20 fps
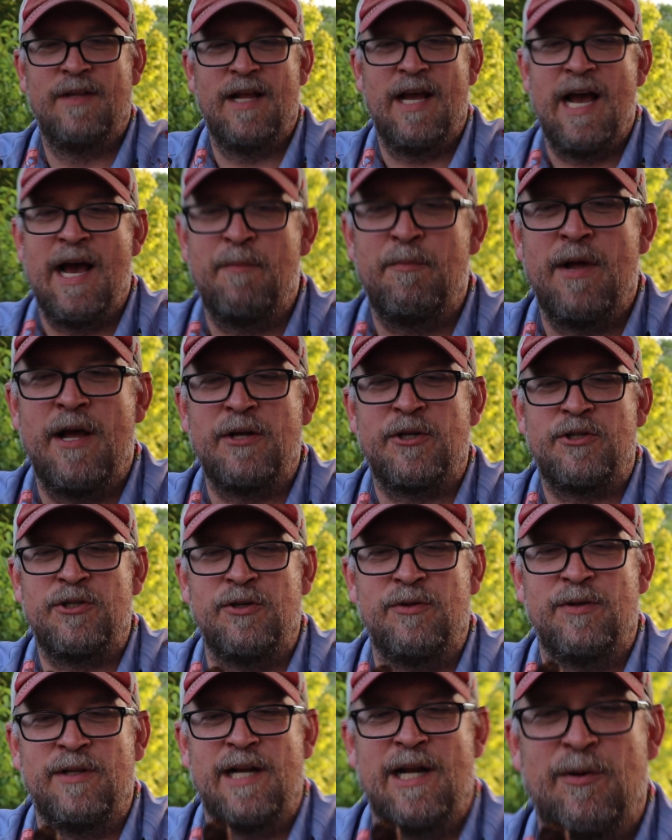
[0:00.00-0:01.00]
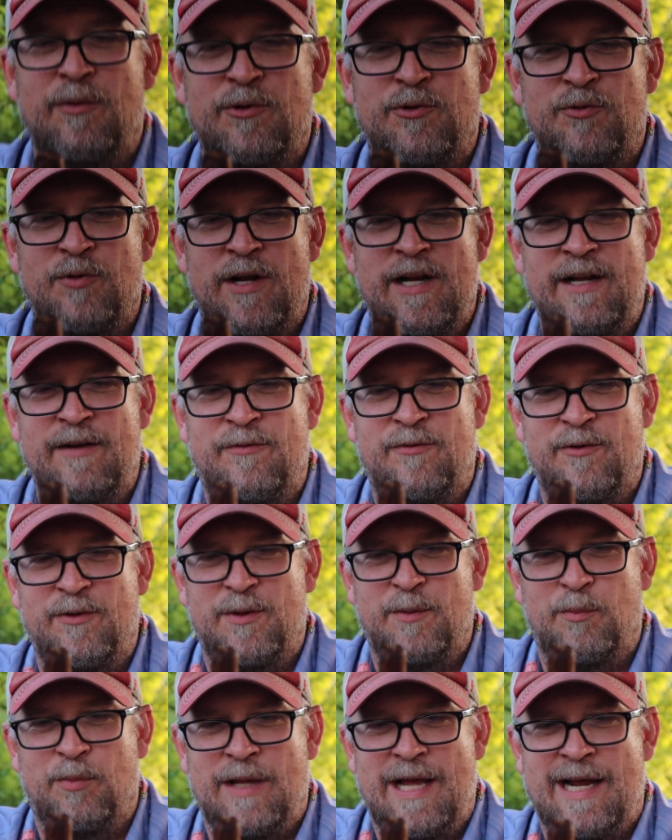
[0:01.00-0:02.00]
I'm not sure that I was ready for
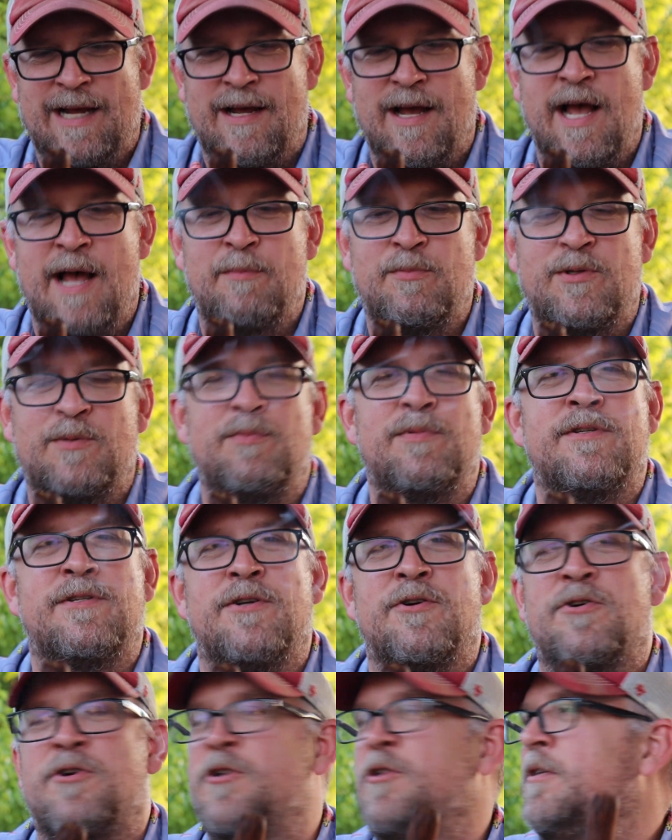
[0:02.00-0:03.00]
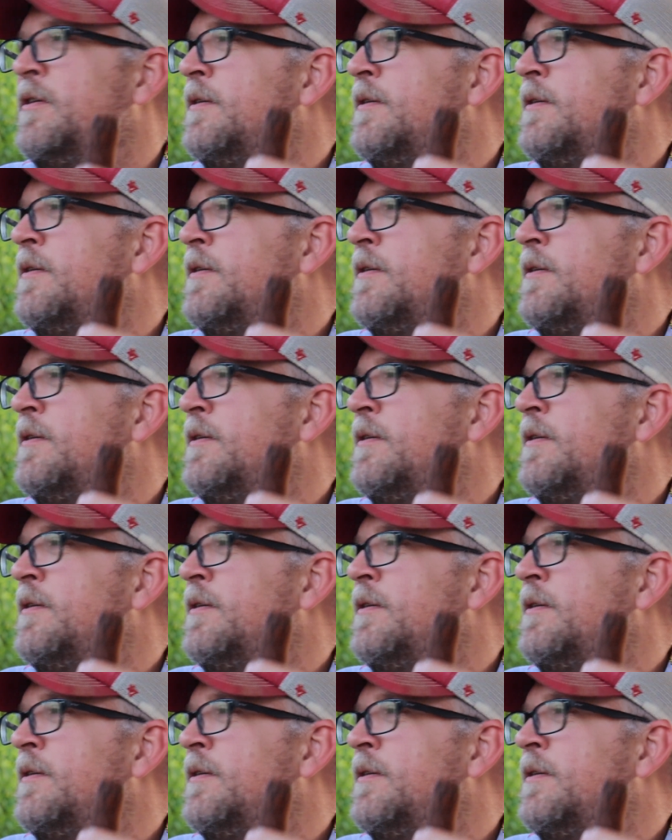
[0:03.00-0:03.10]
the Black Ops Berserker.